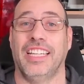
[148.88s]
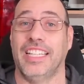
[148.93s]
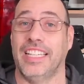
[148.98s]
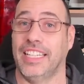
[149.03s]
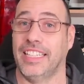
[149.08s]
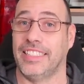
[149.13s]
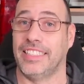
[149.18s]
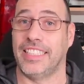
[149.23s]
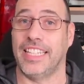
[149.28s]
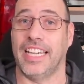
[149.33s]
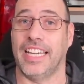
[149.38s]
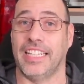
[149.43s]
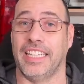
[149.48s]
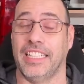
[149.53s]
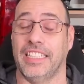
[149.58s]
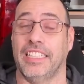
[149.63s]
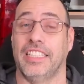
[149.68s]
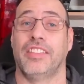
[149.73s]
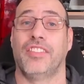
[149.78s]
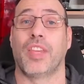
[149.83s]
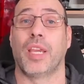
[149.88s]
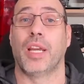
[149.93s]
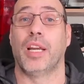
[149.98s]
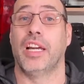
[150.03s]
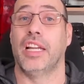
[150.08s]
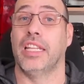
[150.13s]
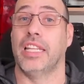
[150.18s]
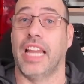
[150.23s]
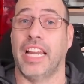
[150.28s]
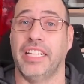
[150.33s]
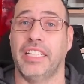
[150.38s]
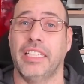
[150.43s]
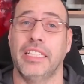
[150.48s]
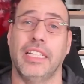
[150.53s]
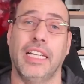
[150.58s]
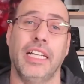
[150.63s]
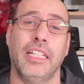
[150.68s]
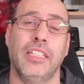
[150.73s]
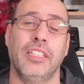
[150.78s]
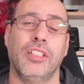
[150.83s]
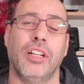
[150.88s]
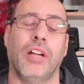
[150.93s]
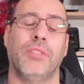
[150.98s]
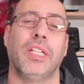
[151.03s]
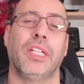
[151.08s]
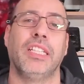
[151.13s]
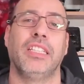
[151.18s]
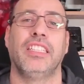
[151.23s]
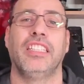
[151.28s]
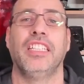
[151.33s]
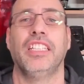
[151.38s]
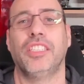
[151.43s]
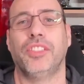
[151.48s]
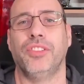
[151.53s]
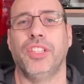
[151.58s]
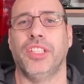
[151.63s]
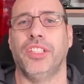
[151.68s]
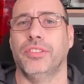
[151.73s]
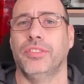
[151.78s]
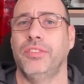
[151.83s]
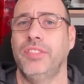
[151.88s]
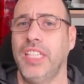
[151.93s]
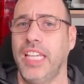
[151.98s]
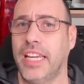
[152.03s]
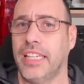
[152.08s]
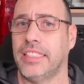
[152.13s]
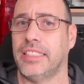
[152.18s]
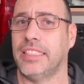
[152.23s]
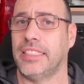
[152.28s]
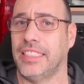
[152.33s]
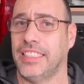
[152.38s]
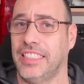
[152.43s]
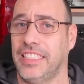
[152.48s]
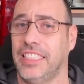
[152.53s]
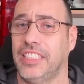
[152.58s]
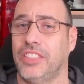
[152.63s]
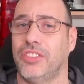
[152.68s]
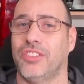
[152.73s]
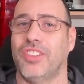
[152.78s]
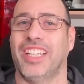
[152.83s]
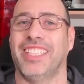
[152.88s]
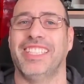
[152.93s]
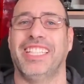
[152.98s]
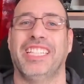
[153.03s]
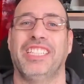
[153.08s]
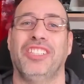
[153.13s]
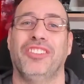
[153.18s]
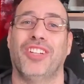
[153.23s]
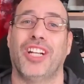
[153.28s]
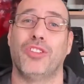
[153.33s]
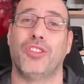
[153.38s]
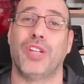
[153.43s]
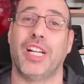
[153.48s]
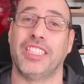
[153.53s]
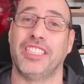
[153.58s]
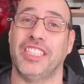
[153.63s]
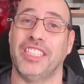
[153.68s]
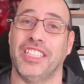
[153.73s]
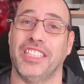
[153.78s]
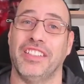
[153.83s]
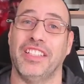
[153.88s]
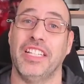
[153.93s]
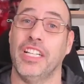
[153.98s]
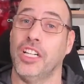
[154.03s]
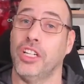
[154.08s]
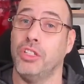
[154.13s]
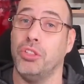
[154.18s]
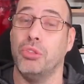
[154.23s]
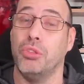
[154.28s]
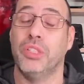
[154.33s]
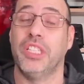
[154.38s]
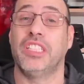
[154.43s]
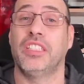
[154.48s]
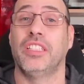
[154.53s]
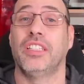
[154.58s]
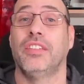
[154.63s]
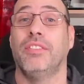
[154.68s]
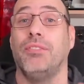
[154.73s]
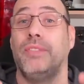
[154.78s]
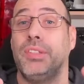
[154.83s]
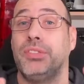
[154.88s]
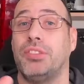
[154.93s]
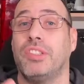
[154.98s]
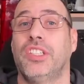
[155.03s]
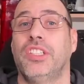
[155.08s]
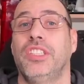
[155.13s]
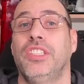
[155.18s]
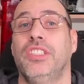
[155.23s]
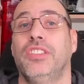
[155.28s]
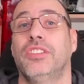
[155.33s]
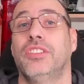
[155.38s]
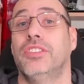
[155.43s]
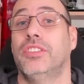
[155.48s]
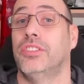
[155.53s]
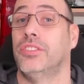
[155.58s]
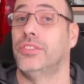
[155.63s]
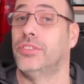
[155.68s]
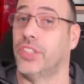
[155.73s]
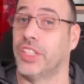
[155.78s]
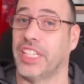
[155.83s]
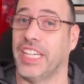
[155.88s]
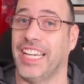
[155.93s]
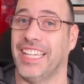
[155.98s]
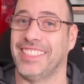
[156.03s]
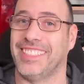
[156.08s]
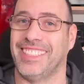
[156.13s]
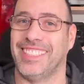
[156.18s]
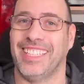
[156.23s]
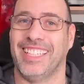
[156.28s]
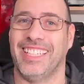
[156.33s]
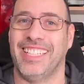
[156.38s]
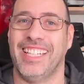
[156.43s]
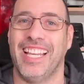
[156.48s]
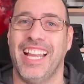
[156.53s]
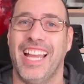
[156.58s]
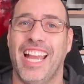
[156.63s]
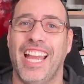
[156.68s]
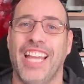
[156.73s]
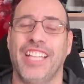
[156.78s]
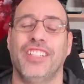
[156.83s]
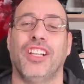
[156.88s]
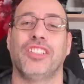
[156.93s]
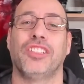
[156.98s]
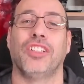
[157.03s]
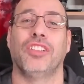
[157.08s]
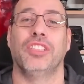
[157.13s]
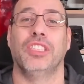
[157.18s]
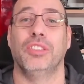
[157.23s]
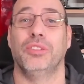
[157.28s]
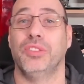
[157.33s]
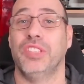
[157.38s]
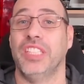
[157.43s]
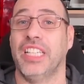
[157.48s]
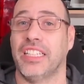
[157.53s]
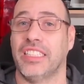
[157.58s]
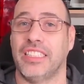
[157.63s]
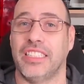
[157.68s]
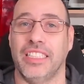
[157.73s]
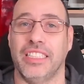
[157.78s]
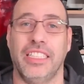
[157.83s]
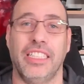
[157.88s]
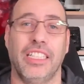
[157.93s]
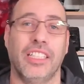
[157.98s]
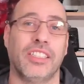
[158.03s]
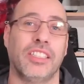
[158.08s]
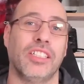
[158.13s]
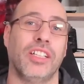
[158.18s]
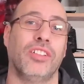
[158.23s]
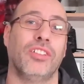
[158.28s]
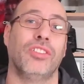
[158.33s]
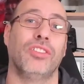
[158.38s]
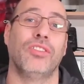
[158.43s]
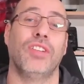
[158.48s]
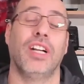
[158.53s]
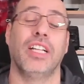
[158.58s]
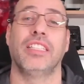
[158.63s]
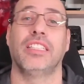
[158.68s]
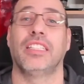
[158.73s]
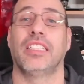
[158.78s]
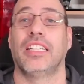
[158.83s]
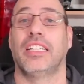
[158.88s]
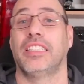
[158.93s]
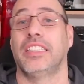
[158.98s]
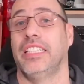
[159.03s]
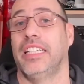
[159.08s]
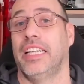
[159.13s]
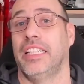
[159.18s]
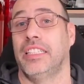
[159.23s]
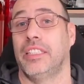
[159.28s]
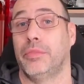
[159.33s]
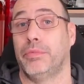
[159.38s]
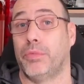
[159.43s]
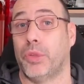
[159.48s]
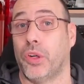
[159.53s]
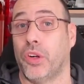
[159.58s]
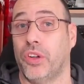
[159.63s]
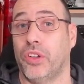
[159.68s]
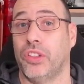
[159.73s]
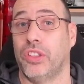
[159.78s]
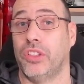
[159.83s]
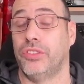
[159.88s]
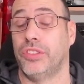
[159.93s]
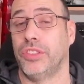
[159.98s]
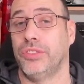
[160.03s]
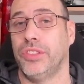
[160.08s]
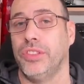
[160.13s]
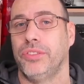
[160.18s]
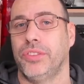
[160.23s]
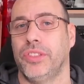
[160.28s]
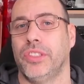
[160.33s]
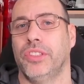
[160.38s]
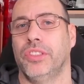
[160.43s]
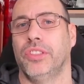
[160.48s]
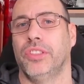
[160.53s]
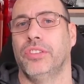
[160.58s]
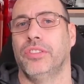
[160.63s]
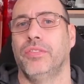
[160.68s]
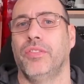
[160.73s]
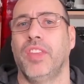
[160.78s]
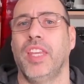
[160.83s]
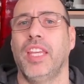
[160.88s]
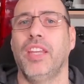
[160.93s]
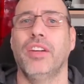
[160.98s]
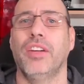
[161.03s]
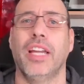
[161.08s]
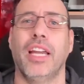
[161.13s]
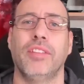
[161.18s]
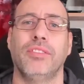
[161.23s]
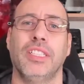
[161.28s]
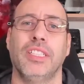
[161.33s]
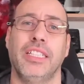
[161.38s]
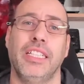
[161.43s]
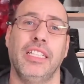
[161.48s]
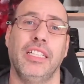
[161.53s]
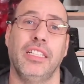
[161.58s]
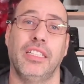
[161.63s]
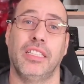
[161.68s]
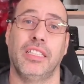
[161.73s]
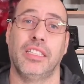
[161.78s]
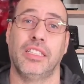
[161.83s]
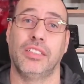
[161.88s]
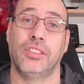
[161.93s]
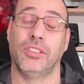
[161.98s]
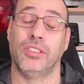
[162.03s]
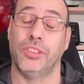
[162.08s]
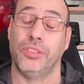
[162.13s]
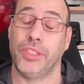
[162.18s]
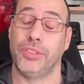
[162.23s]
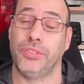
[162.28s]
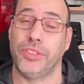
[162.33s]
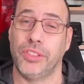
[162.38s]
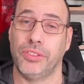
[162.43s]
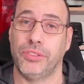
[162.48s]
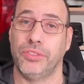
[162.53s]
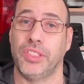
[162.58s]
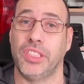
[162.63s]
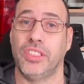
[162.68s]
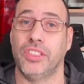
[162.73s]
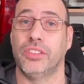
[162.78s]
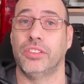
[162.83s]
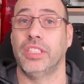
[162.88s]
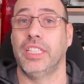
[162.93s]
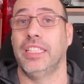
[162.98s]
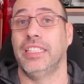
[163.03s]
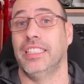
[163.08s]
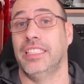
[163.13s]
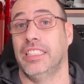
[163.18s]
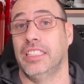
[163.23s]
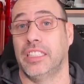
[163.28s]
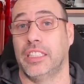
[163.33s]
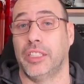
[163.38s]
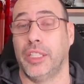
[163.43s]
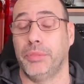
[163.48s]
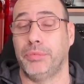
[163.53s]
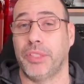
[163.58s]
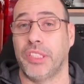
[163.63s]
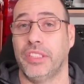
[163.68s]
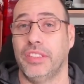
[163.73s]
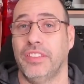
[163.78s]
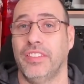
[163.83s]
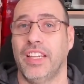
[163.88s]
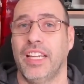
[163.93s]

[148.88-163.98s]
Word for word: Second, like and comment this video. Yes, this one that you are watching. Do it before you forget and also the FNIRSI DSO 138 Pro review video. You have the link to the review video in the description